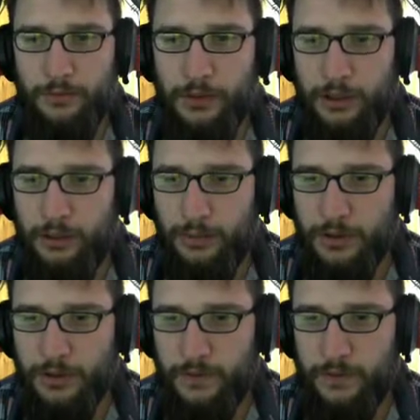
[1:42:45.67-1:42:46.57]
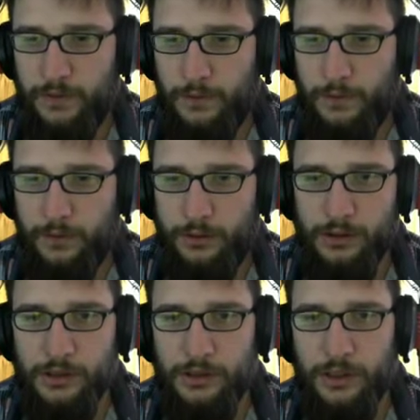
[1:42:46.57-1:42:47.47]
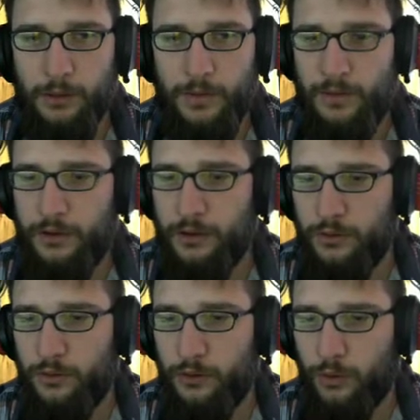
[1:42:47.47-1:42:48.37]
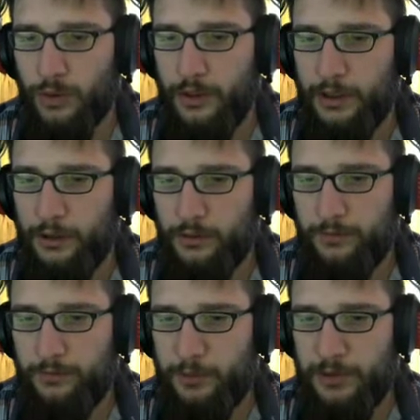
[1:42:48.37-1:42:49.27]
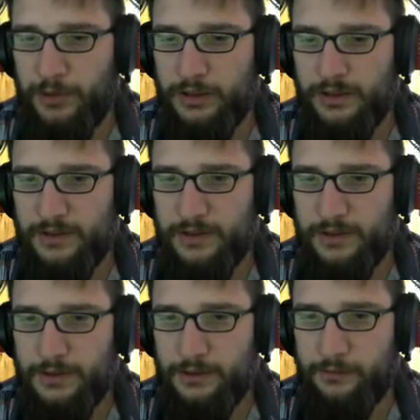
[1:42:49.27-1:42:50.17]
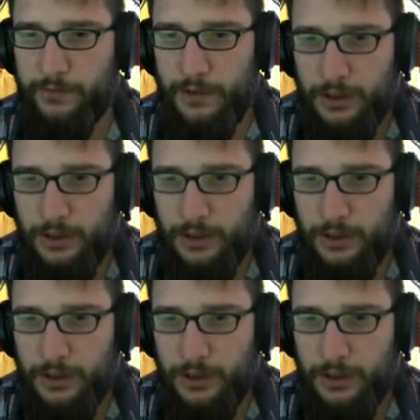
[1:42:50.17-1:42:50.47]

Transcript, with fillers: Barkeepers in games tend to know a lot of people and stuff.